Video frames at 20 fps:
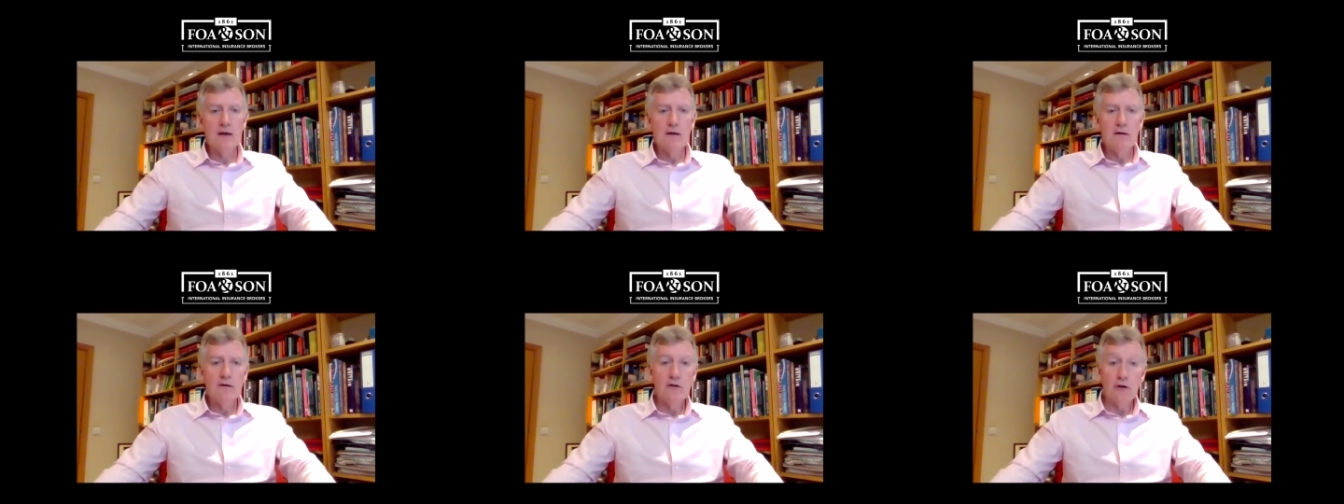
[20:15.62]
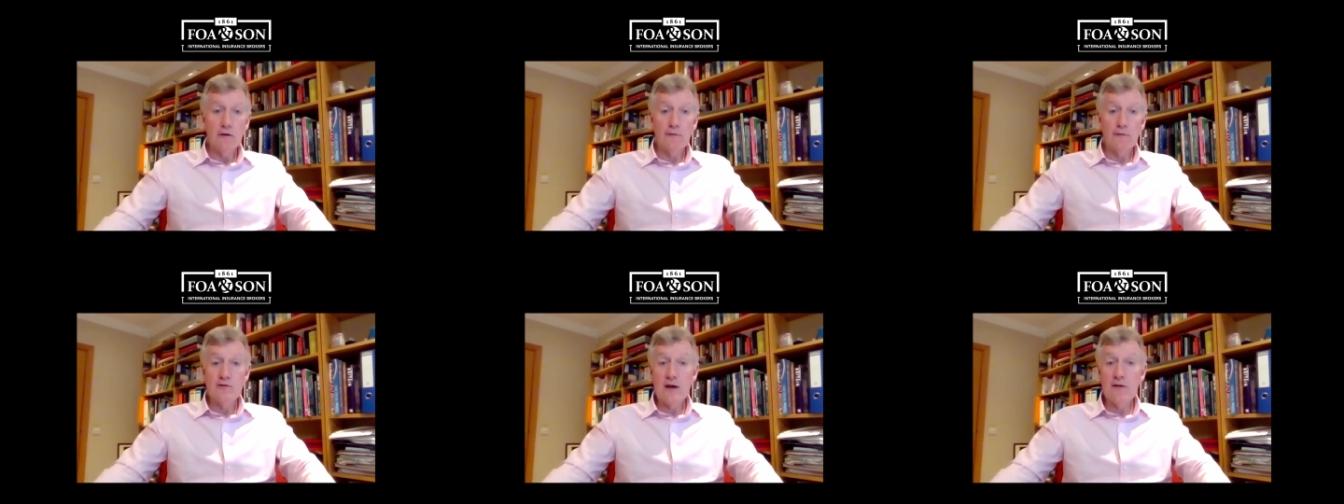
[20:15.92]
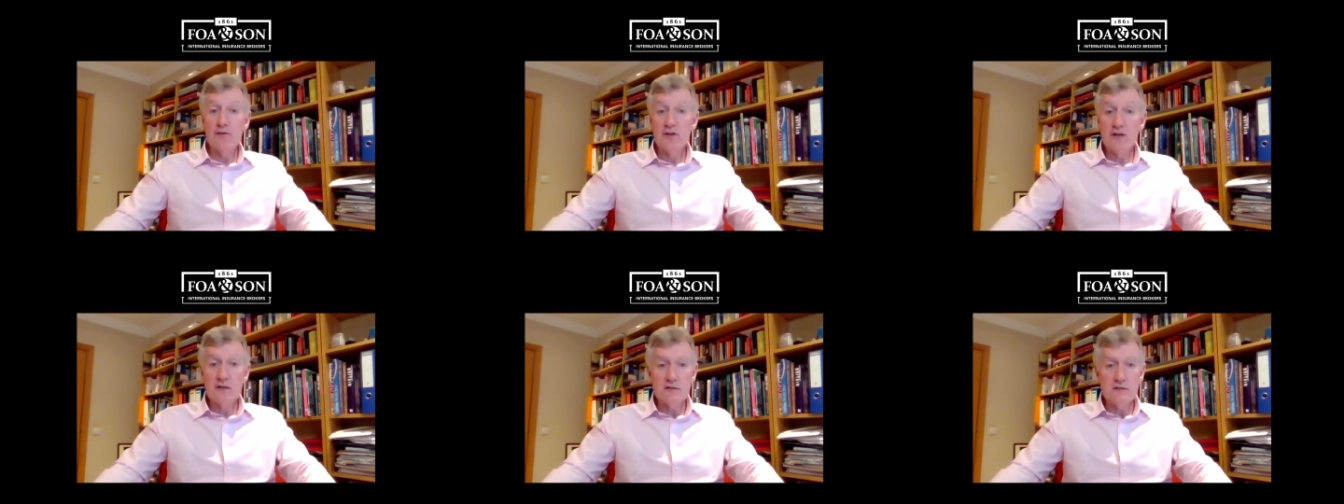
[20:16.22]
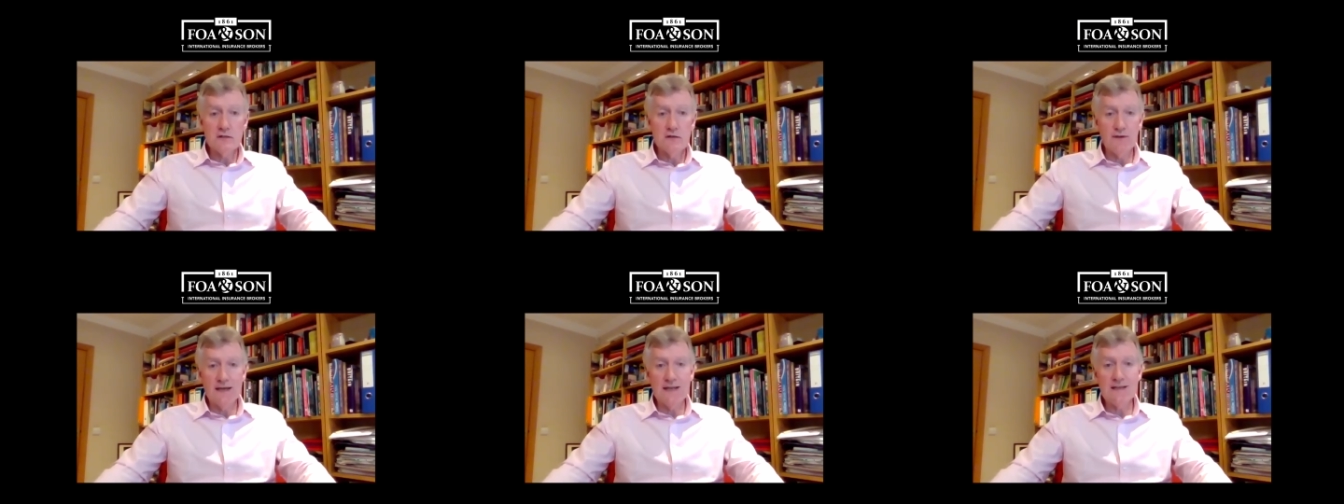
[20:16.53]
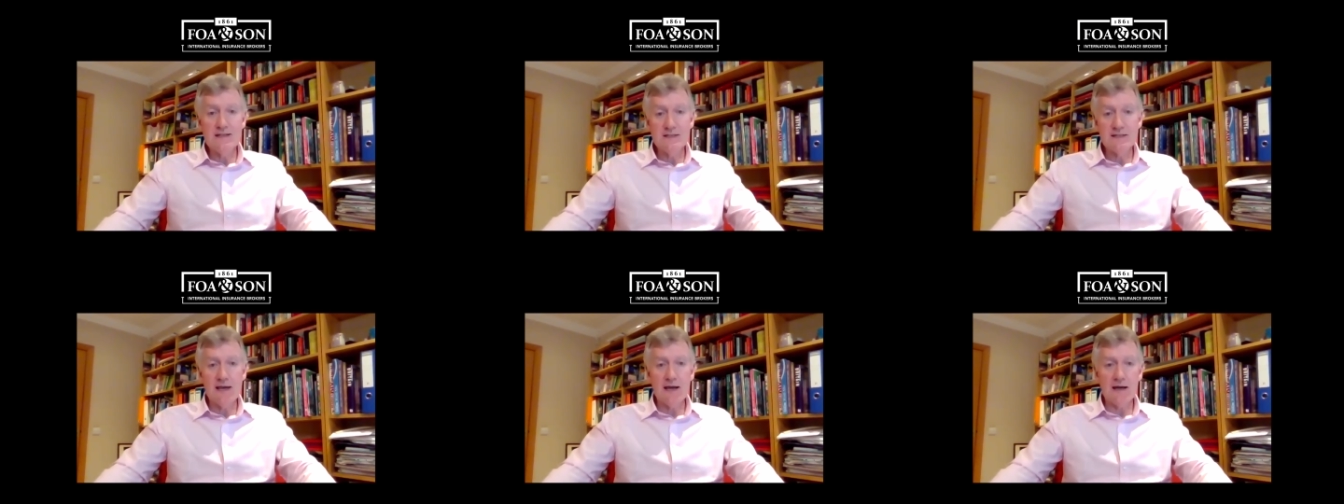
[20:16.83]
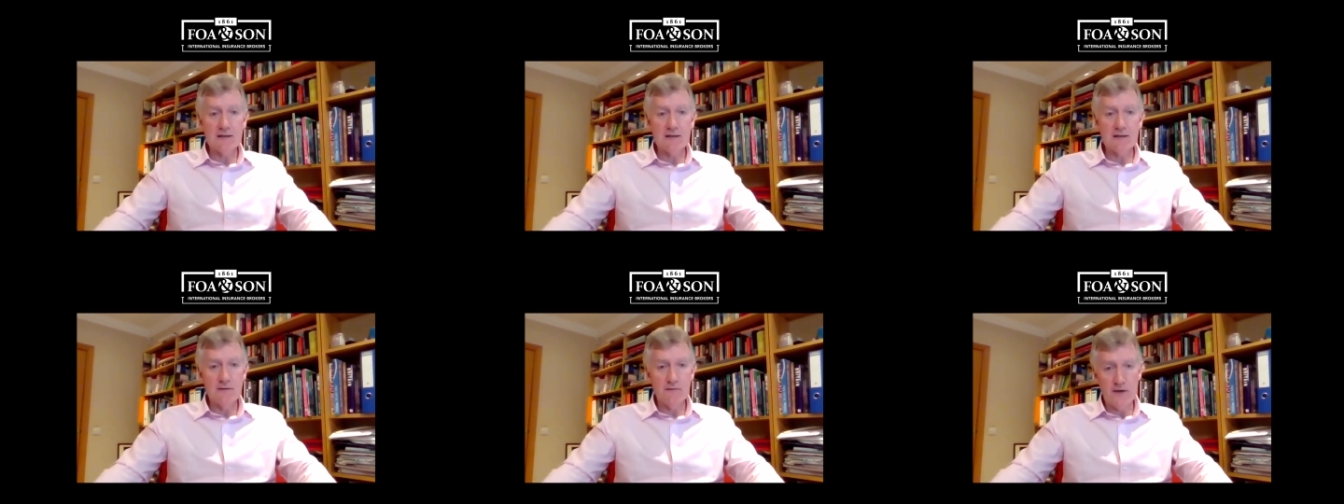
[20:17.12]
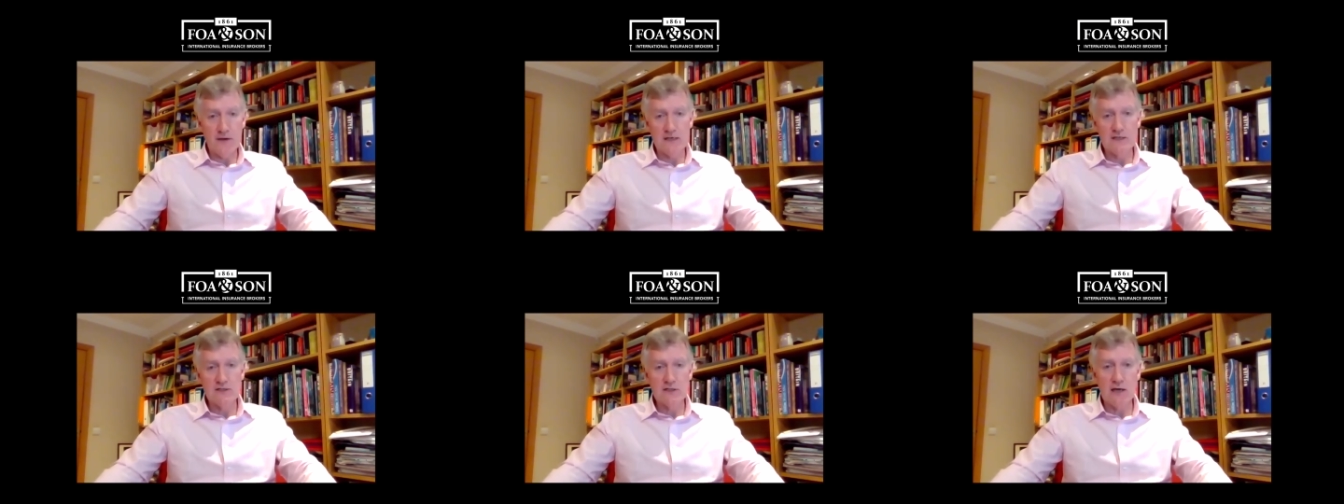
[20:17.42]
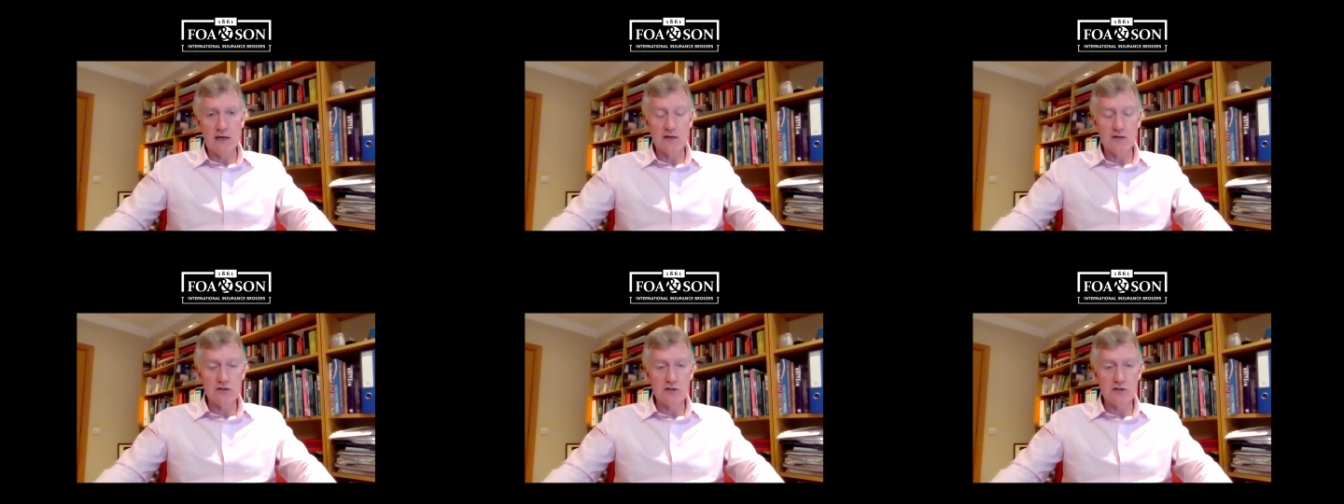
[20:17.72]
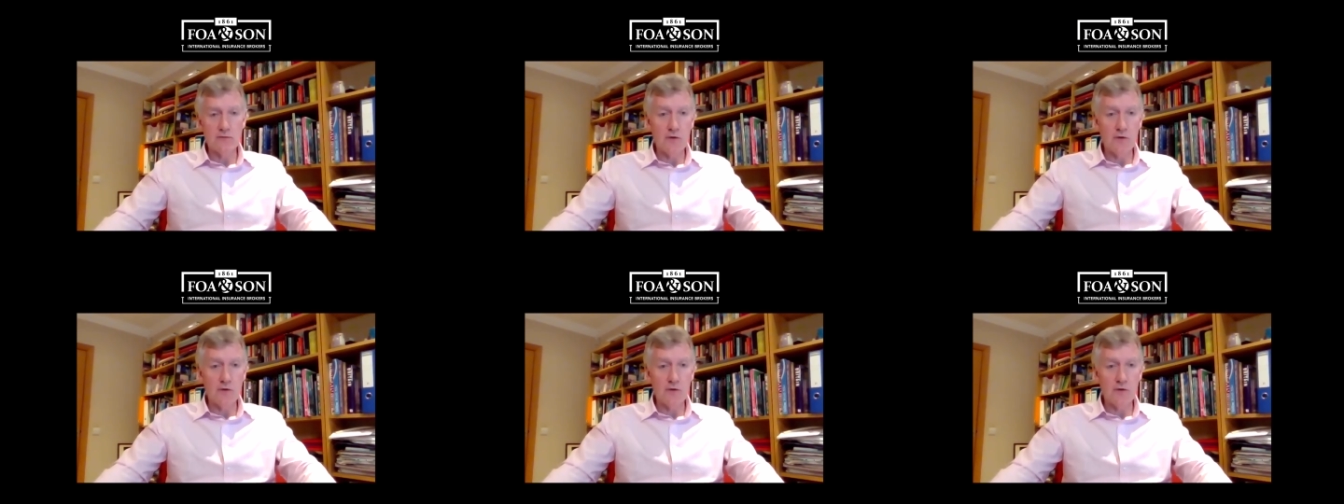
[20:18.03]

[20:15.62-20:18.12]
Look for evidence of insect infestation.